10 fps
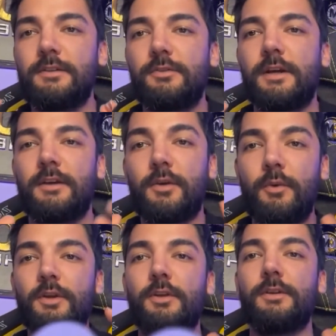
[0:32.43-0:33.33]
the Phantom
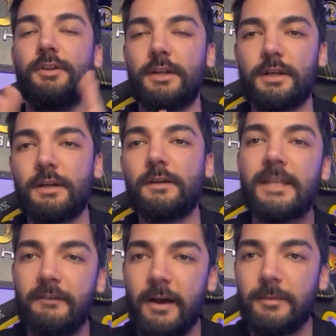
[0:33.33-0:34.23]
wallet for Solana
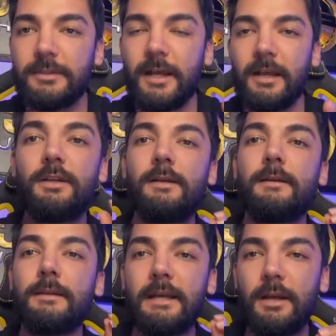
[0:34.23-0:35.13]
on our computer.
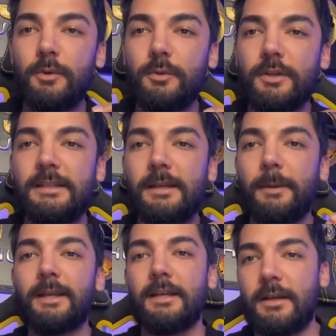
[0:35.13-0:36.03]
Then we will send
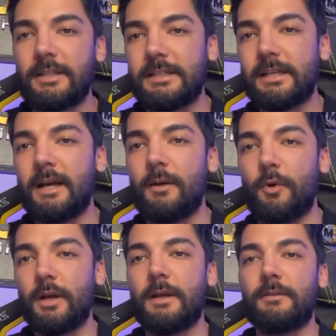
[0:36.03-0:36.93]
money to this Solana
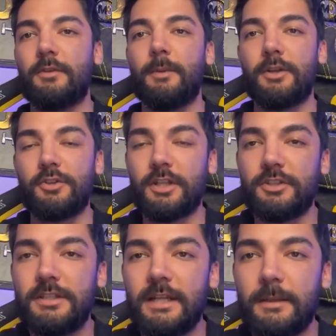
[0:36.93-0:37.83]
wallet from
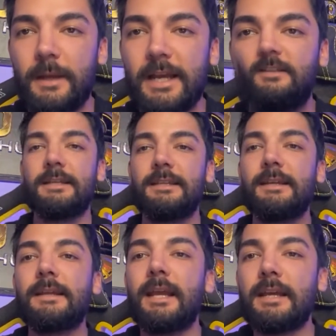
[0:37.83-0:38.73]
exchanges like Binance.
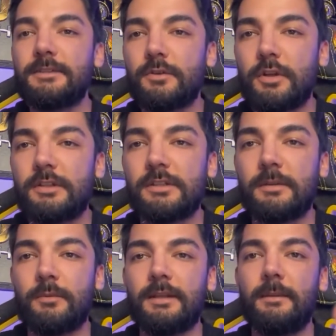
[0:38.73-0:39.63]
Afterwards,
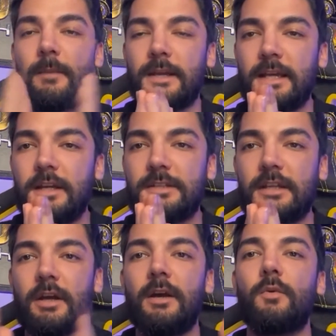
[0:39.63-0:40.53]
with the money in our
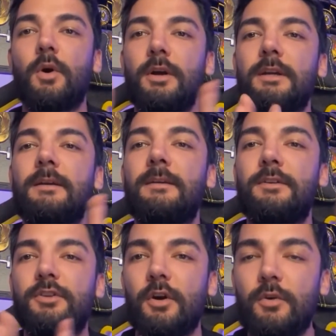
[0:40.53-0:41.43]
Solana wallet.
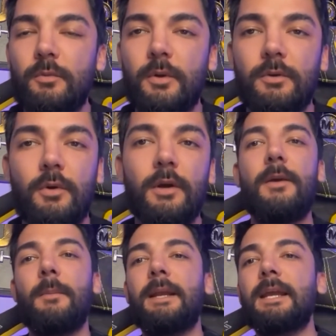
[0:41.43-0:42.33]
So when we want to
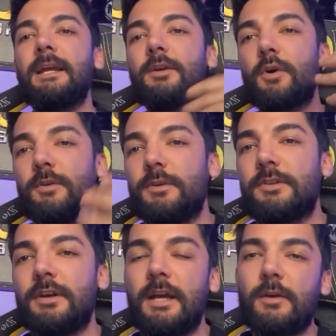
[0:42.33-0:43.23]
buy any coin with
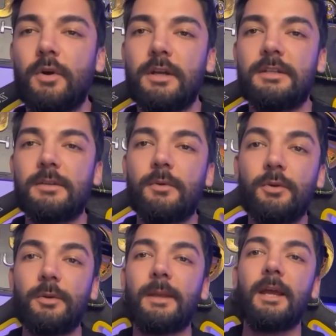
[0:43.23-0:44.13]
Solana wallets, we
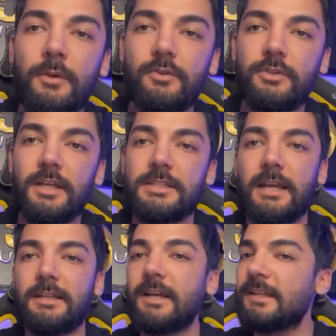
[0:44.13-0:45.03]
will be able to
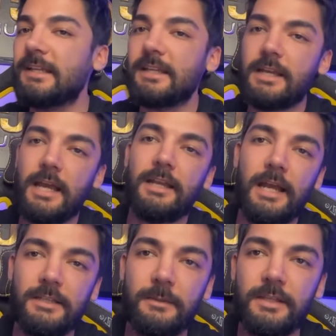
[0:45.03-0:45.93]
transact directly and
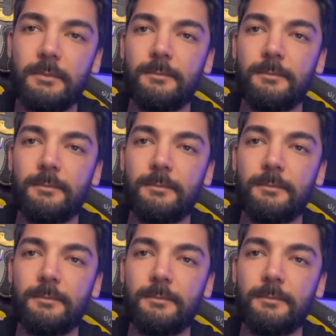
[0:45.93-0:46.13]
actively.